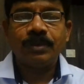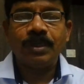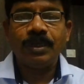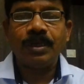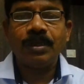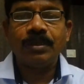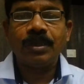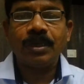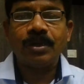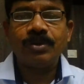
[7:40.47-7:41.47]
click on
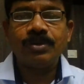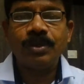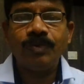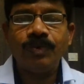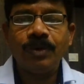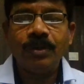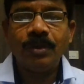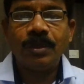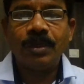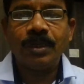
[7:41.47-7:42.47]
the accounts info,
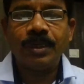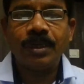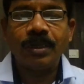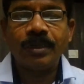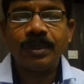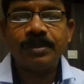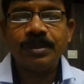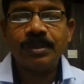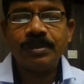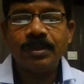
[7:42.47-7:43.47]
click on
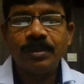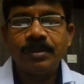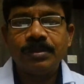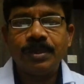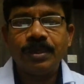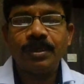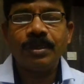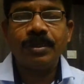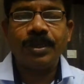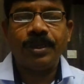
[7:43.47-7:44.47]
ledgers, single
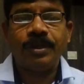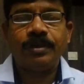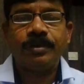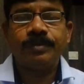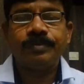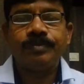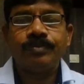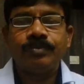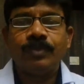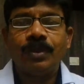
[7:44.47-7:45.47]
create.
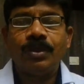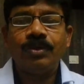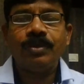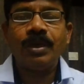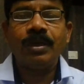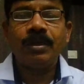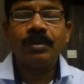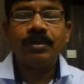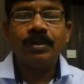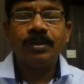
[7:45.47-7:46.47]
Give the
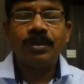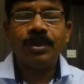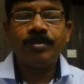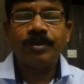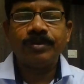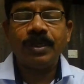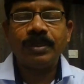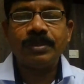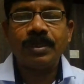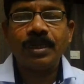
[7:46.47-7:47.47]
name of the
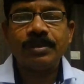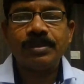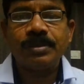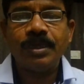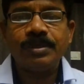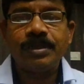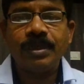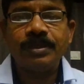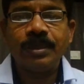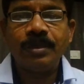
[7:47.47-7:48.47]
ledger as a sales
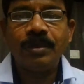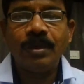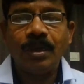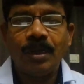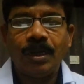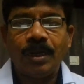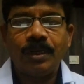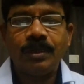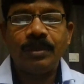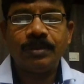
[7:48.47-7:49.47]
ledger
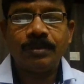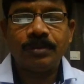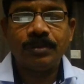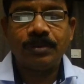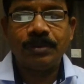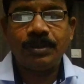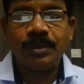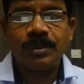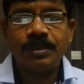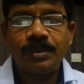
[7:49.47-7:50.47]
and
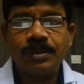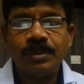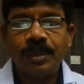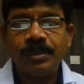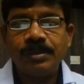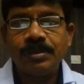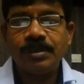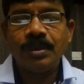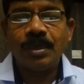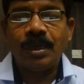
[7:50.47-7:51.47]
GST sales.
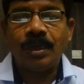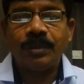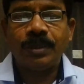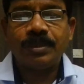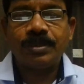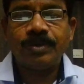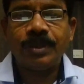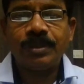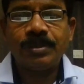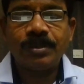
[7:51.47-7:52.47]
Next
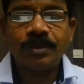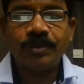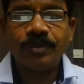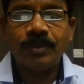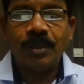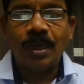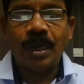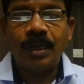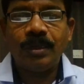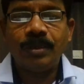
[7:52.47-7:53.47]
one is
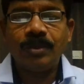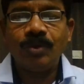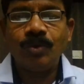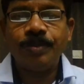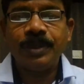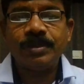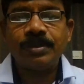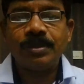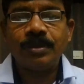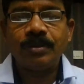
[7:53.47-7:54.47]
under group is
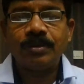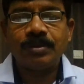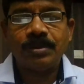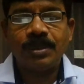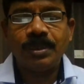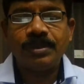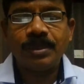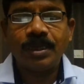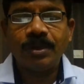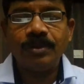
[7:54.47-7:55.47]
sales
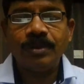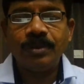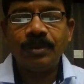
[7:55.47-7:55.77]
account.